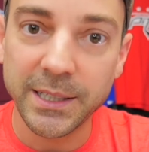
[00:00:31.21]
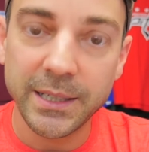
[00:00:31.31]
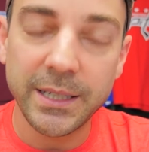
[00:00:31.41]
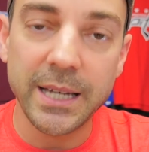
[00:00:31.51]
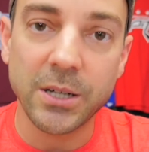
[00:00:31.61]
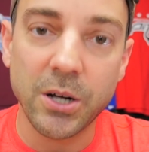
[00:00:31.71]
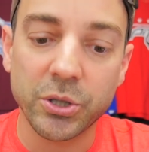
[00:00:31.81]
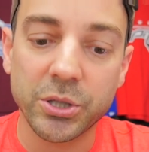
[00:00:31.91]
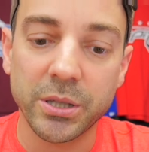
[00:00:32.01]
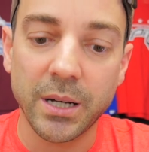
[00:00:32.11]
he hasn't
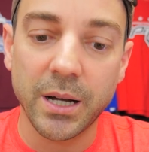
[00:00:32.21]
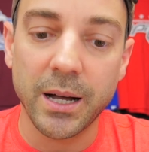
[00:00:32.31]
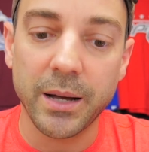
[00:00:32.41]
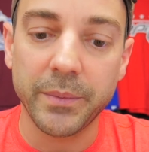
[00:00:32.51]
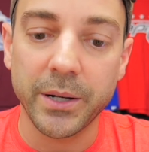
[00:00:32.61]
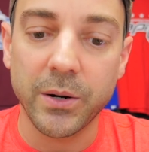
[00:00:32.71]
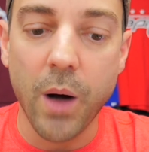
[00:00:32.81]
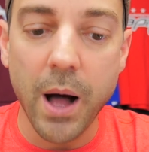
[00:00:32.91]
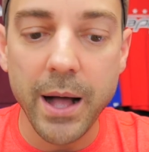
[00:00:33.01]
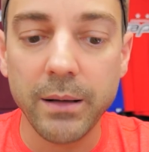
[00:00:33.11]
coached um, in a
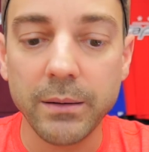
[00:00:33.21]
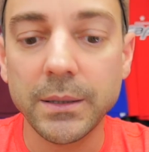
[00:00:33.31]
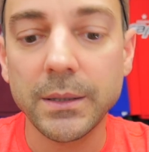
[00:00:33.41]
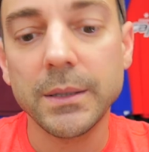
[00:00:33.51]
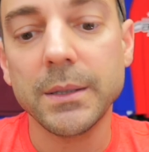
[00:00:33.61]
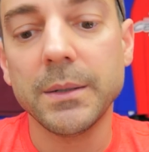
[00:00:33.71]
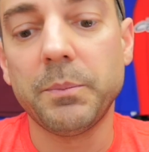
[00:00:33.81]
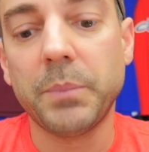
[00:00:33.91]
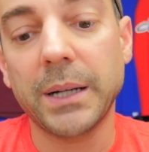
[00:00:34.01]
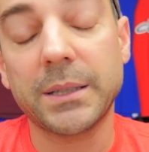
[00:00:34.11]
while.
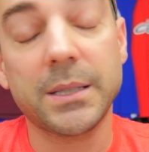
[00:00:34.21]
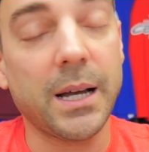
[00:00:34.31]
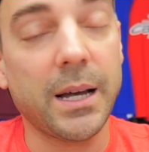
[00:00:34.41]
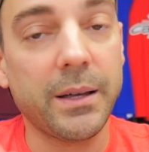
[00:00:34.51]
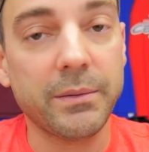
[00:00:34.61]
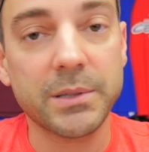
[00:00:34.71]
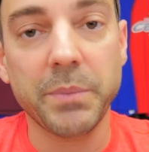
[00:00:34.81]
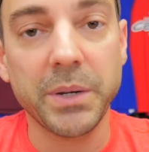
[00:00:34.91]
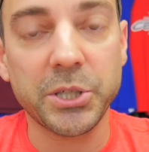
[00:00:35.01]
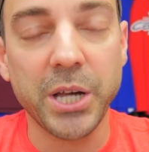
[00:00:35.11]
But uh, some
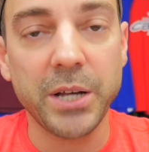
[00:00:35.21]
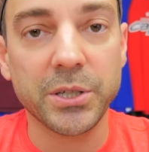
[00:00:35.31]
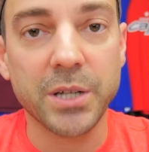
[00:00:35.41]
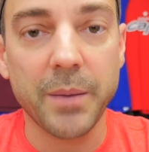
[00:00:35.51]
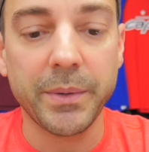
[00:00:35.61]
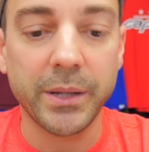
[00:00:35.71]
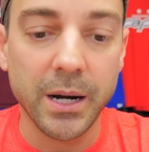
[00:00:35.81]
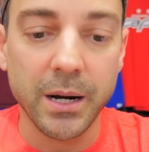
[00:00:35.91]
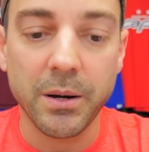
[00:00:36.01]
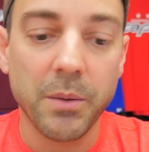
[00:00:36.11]
big changes coming
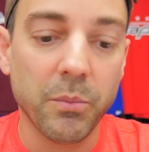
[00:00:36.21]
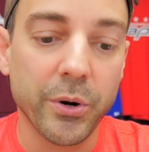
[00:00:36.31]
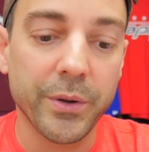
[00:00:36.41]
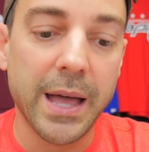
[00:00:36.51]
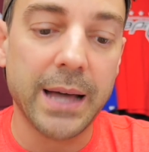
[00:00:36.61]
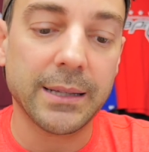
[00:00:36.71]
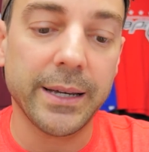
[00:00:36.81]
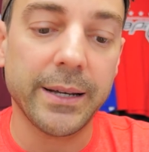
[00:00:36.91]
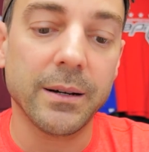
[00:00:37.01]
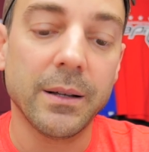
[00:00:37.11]
there. More on that
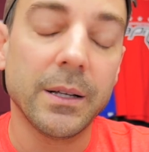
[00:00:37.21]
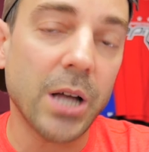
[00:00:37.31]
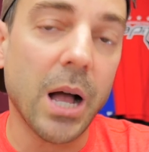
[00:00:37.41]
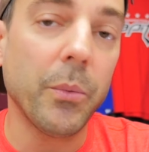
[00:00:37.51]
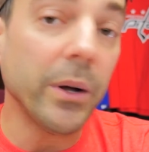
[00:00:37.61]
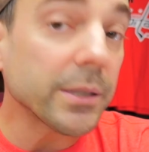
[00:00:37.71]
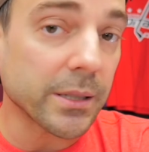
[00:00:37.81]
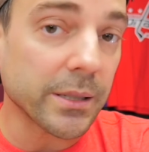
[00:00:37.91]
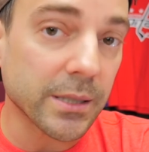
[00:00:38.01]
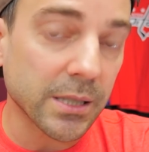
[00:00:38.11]
later. Tom
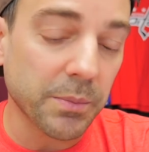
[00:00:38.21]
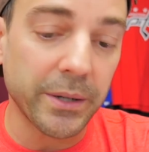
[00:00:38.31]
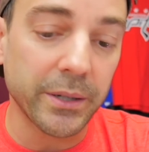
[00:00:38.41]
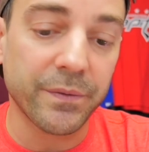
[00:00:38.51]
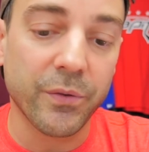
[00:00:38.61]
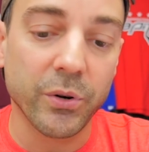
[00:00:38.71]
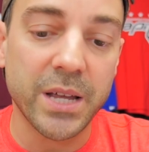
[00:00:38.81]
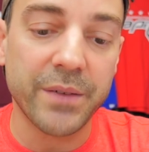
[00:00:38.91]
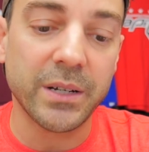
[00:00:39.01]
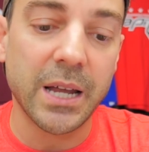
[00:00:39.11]
Wilson is suspended for
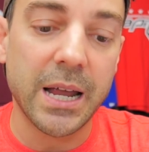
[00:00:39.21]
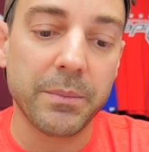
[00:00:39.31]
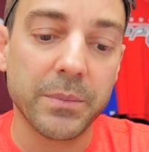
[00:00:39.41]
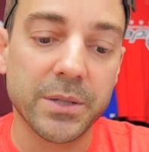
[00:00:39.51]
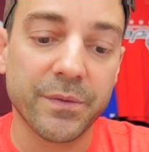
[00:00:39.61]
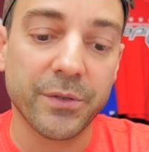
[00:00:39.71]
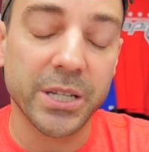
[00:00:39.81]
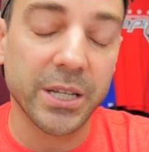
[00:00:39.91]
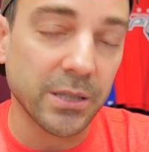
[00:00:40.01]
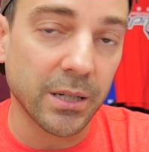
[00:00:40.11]
seven games for his
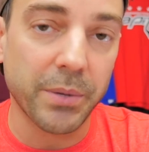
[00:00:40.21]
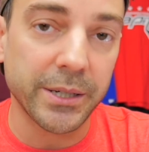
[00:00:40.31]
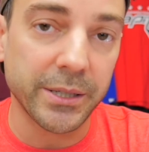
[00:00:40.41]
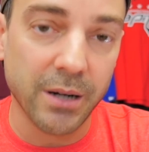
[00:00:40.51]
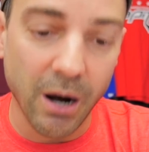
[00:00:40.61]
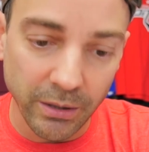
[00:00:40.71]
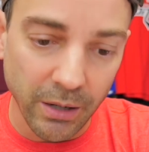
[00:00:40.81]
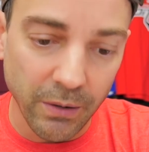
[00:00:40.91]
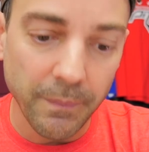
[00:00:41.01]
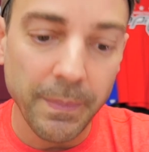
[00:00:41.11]
hit on Brandon
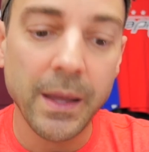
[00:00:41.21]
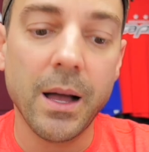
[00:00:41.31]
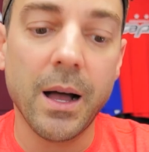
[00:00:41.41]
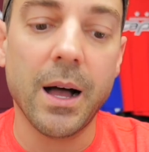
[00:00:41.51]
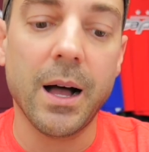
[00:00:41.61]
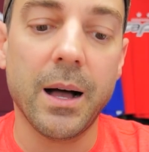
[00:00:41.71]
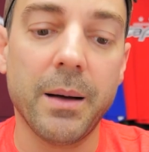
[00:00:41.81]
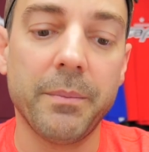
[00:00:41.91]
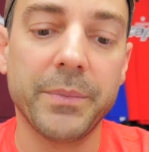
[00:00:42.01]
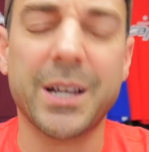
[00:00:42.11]
Carlo.
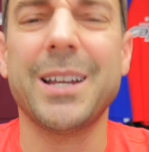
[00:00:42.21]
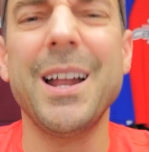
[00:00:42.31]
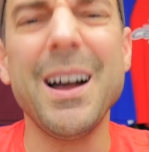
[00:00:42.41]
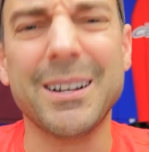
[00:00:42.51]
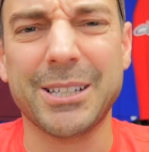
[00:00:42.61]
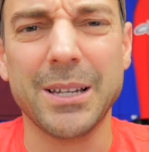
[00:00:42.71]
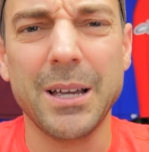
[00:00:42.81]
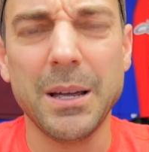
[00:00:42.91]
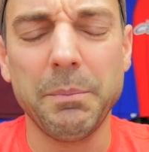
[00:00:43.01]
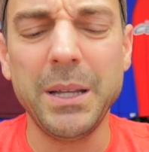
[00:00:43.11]
Um, the Canucks
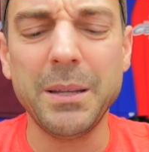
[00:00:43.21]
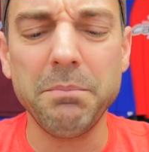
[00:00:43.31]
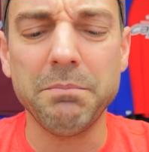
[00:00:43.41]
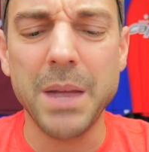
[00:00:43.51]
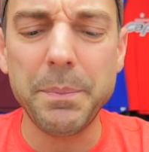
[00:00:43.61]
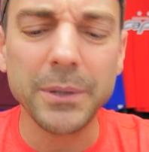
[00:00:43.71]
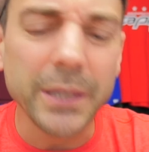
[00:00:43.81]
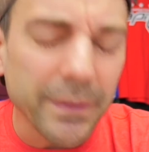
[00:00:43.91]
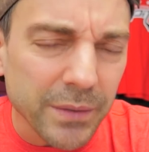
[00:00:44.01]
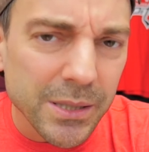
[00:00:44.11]
beat the Maple
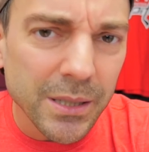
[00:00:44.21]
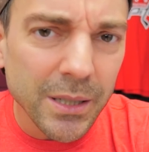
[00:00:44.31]
Leafs